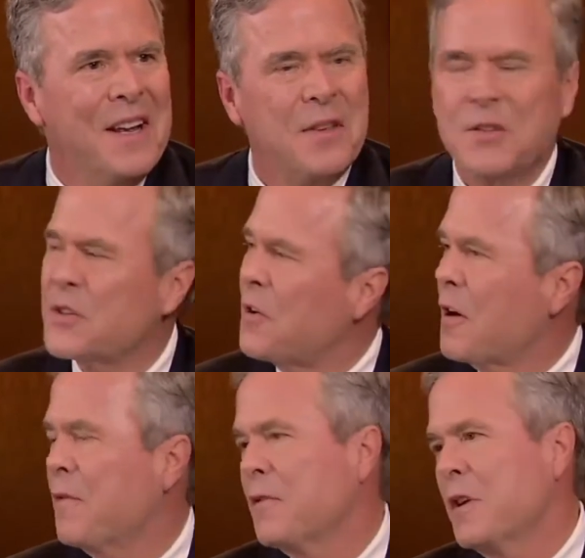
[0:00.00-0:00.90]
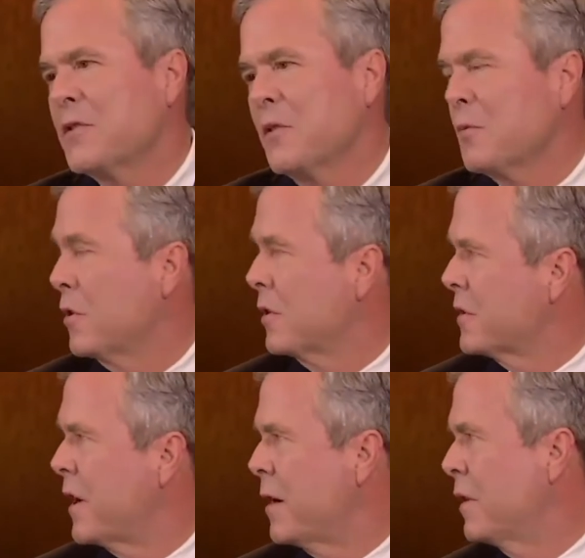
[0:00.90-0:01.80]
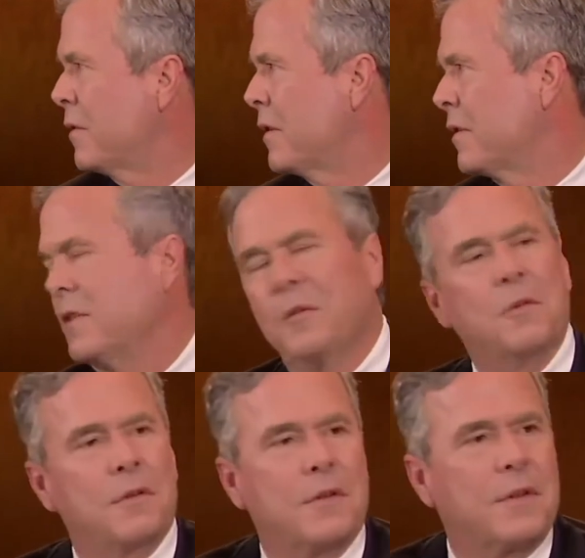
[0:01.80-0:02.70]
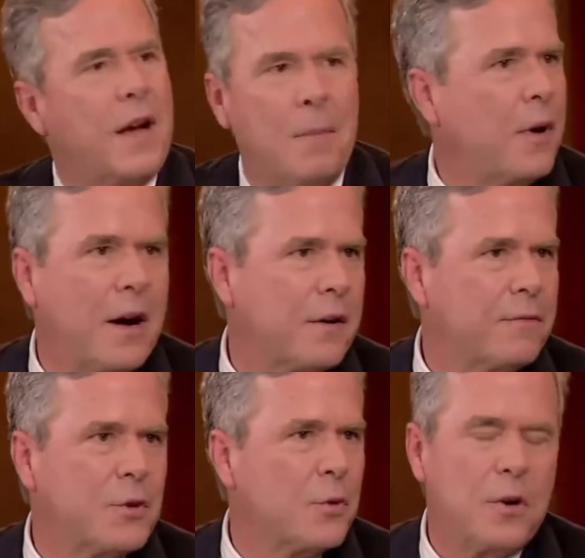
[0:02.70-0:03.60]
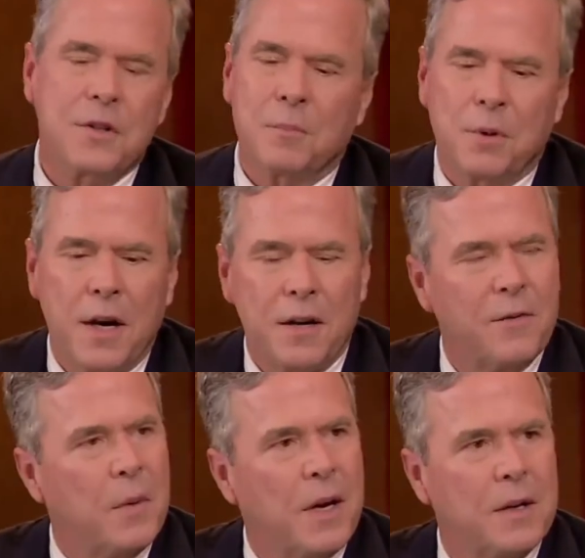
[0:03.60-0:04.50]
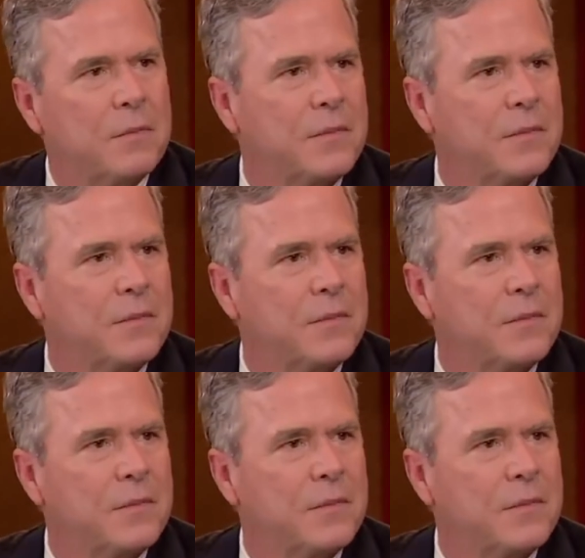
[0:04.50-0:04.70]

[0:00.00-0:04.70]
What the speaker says: This is hard for the rest of the world to say, but look, I'm proud of George. I'm proud of my